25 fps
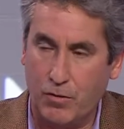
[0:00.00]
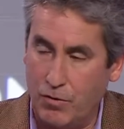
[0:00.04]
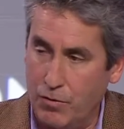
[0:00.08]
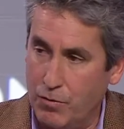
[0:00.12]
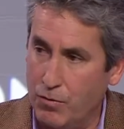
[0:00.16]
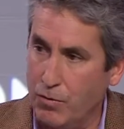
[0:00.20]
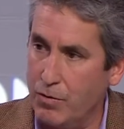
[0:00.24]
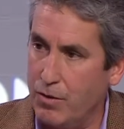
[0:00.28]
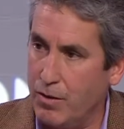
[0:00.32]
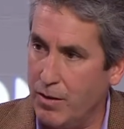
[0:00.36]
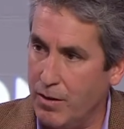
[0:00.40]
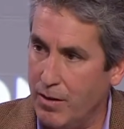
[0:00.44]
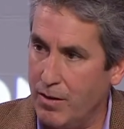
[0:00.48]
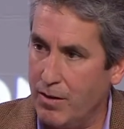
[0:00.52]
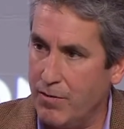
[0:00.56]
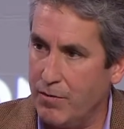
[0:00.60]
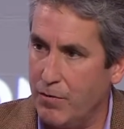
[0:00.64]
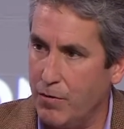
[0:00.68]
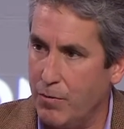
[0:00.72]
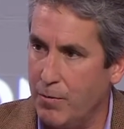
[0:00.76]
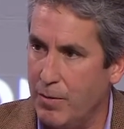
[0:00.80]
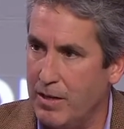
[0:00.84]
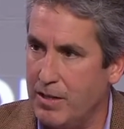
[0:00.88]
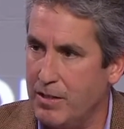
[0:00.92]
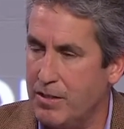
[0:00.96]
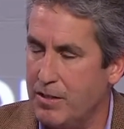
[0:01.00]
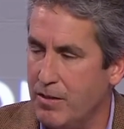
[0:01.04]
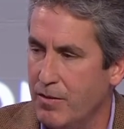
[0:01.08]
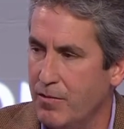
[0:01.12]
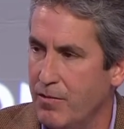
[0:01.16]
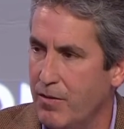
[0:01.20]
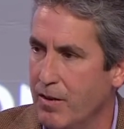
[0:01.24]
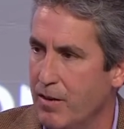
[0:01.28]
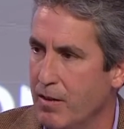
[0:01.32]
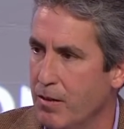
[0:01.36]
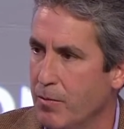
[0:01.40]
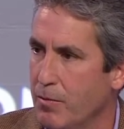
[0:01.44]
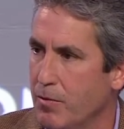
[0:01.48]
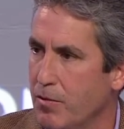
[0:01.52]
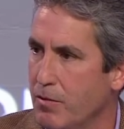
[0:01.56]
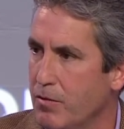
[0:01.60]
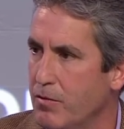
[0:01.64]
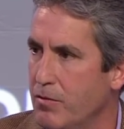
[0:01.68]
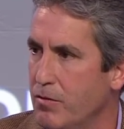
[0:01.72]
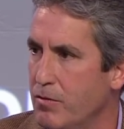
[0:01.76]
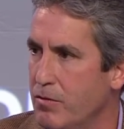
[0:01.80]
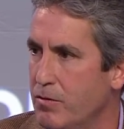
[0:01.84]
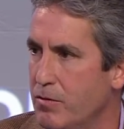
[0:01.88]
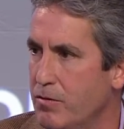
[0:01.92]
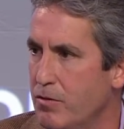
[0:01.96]
through the information available
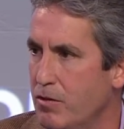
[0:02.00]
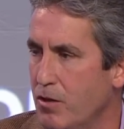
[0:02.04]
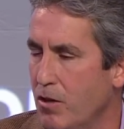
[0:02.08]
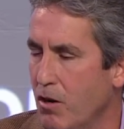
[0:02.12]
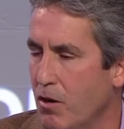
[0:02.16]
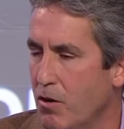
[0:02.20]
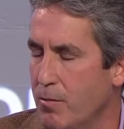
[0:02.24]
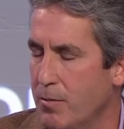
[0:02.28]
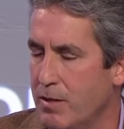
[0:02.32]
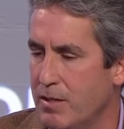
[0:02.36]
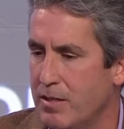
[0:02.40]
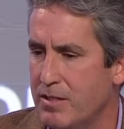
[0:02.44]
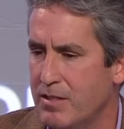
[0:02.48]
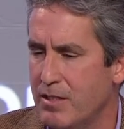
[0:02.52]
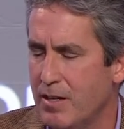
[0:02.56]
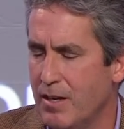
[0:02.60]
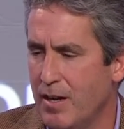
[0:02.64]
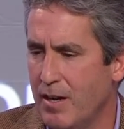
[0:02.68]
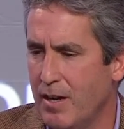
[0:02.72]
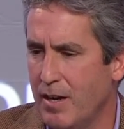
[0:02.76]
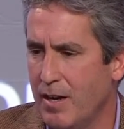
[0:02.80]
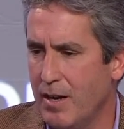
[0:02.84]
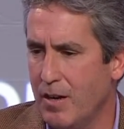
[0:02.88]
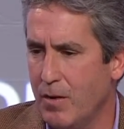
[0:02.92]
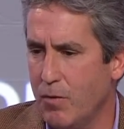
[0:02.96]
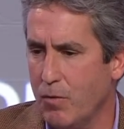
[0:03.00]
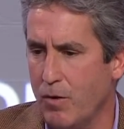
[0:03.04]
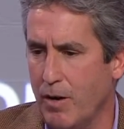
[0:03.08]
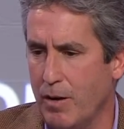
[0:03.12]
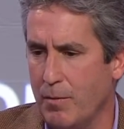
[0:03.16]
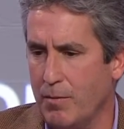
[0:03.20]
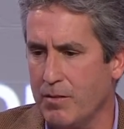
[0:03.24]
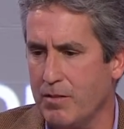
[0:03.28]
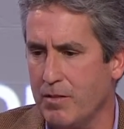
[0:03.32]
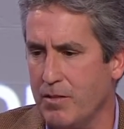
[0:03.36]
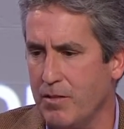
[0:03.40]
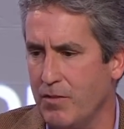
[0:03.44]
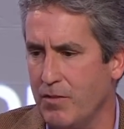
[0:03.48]
through genomics, we're able to